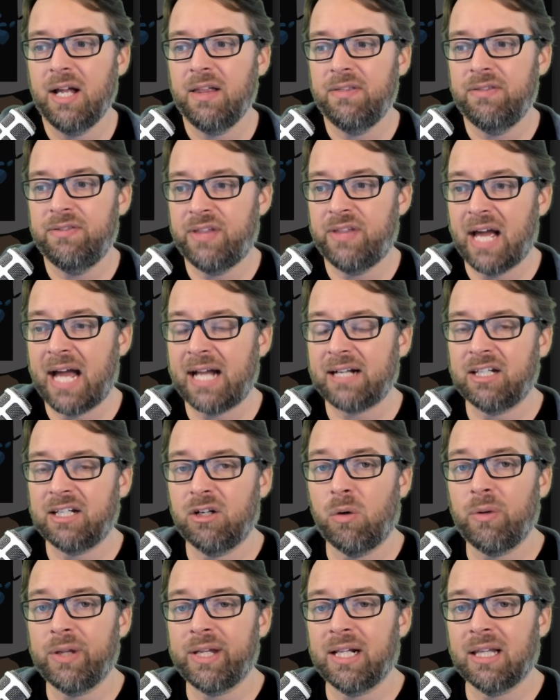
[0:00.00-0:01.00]
that can
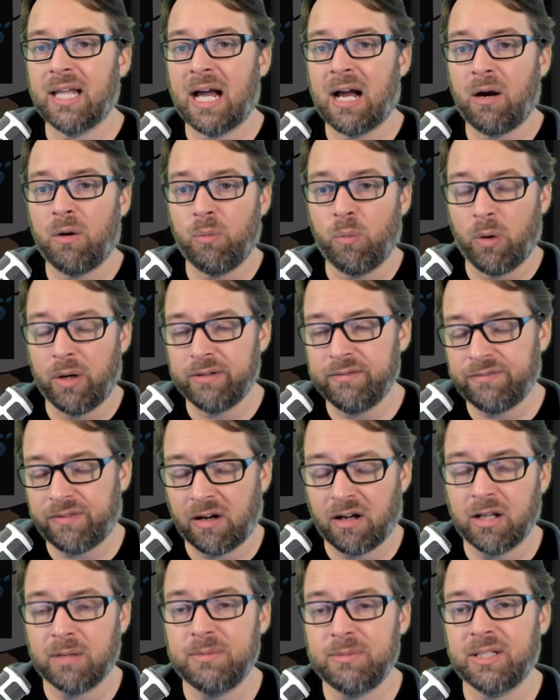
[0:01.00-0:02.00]
only allow one
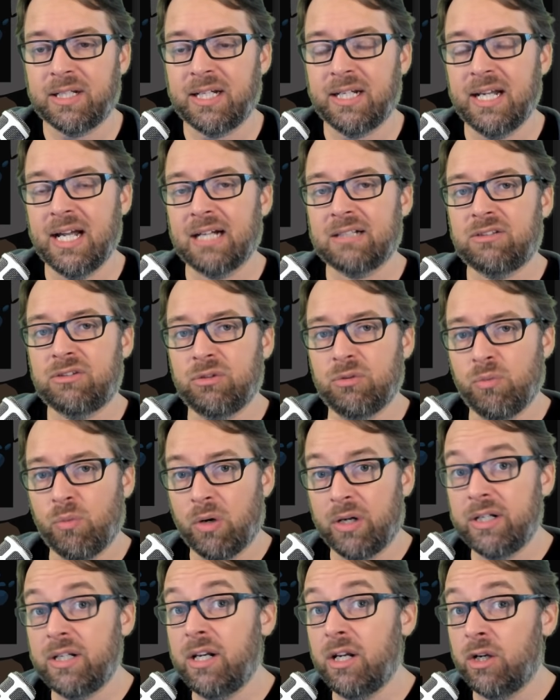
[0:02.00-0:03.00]
volume to connect to
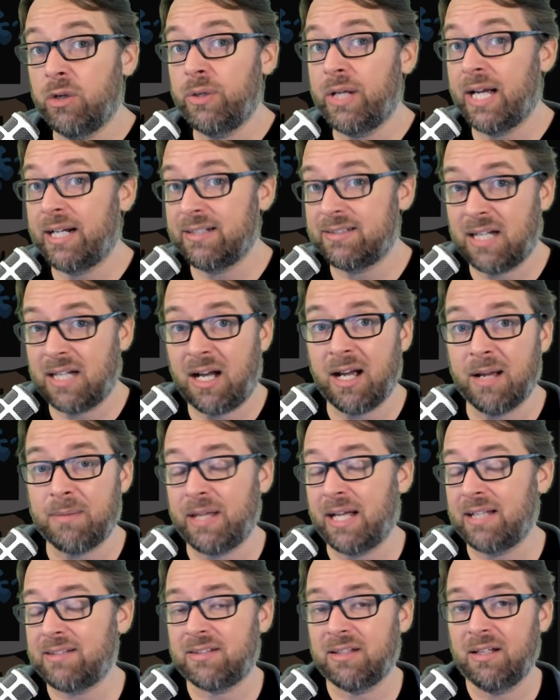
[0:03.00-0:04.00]
one node at a time.
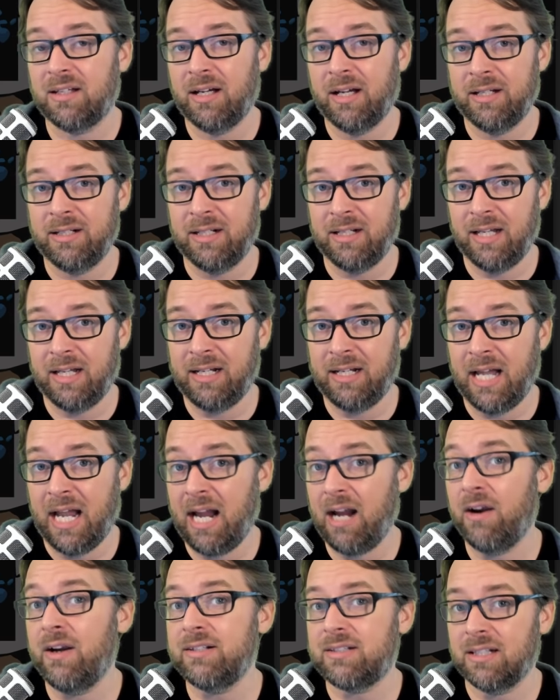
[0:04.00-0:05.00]
That's an
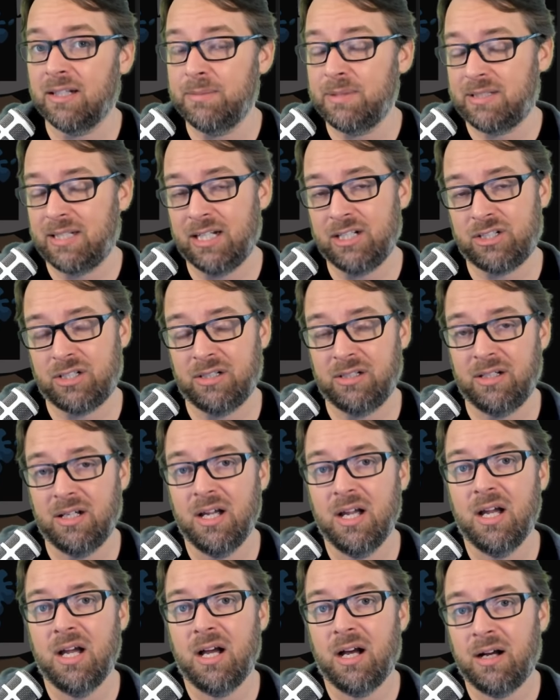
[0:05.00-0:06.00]
inherent limitation
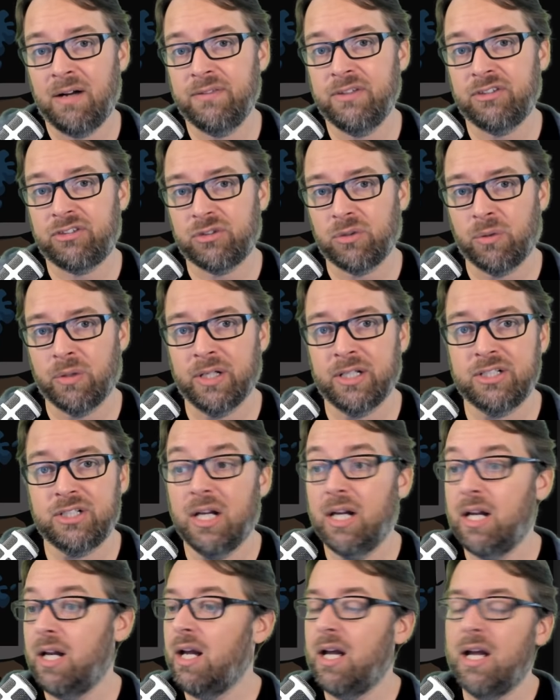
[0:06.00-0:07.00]
of the storage.
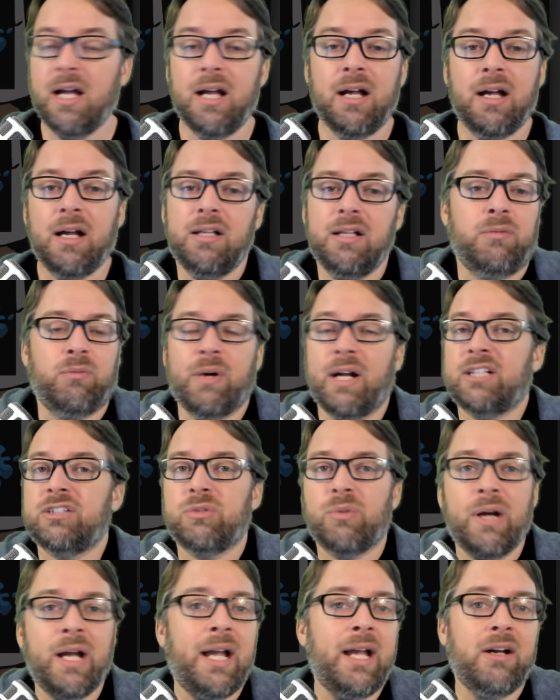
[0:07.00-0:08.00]

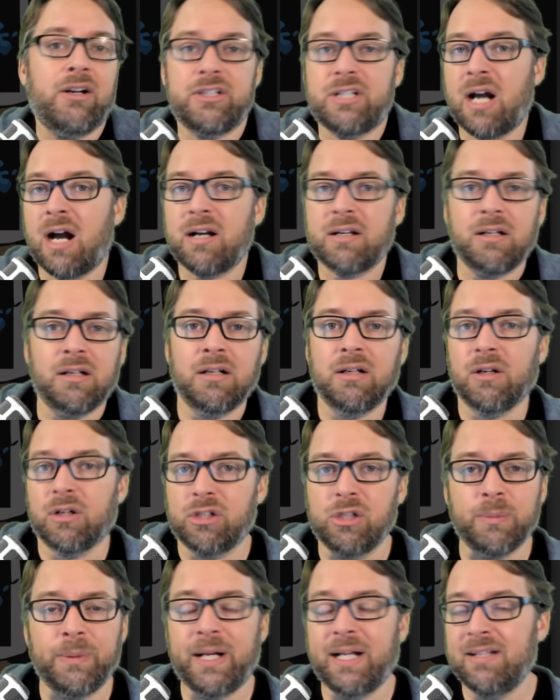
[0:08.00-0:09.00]
RexRay or Docker or
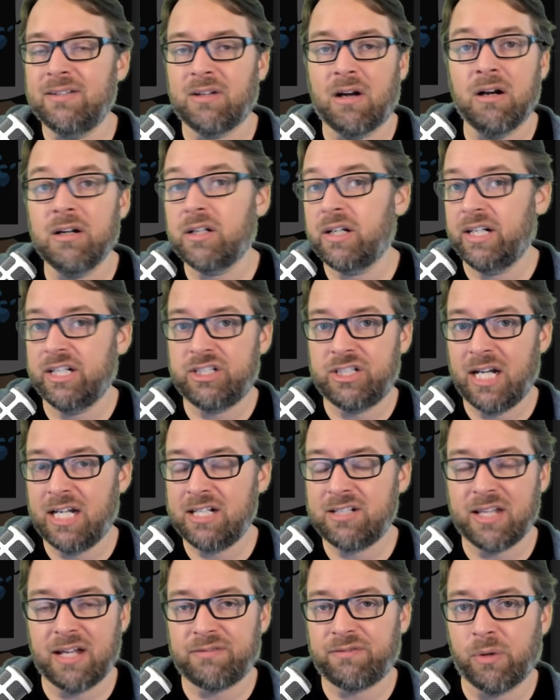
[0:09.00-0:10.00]
Kubernetes aren't going to change
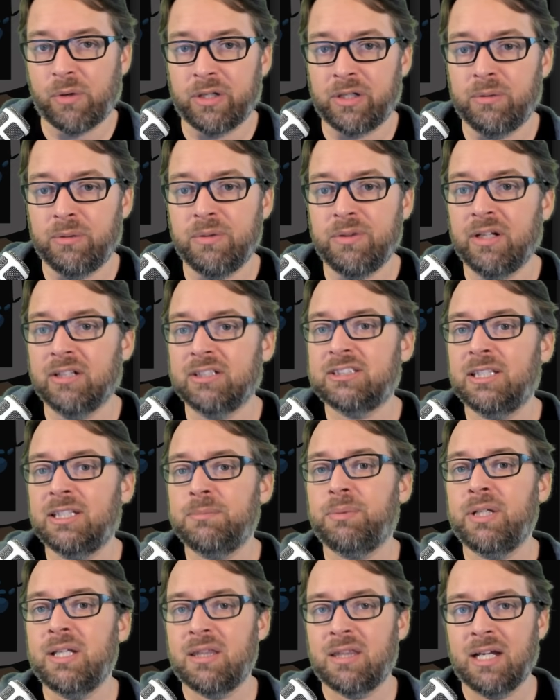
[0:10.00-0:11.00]
that for you. They're
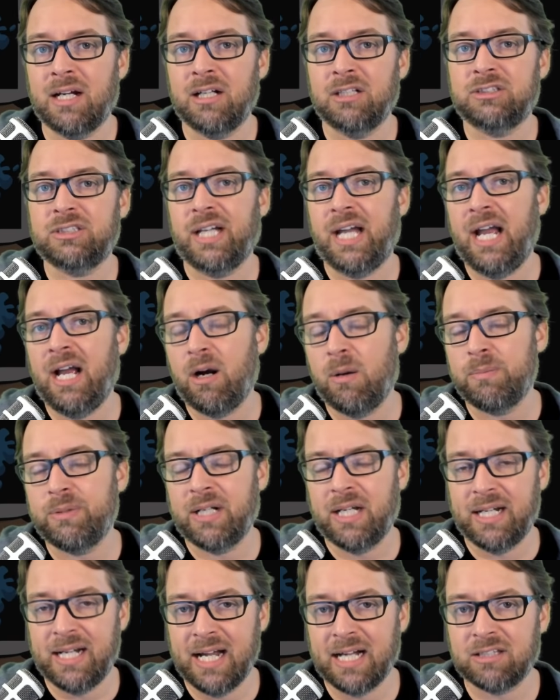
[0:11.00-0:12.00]
simply there to help
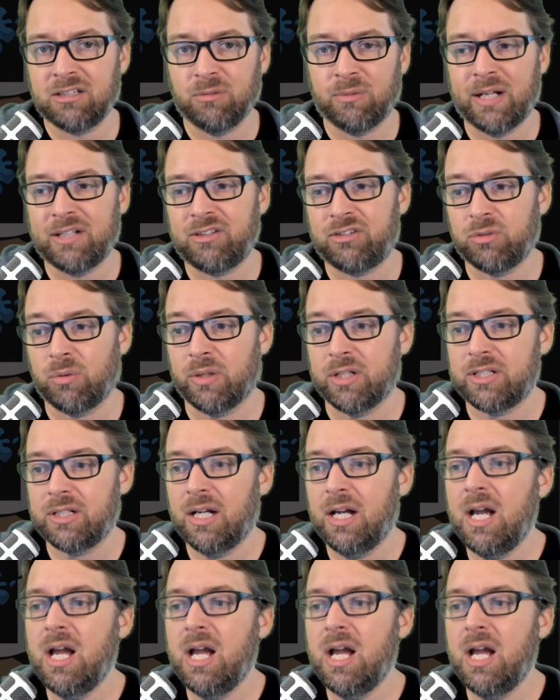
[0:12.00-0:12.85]
connect the right storage.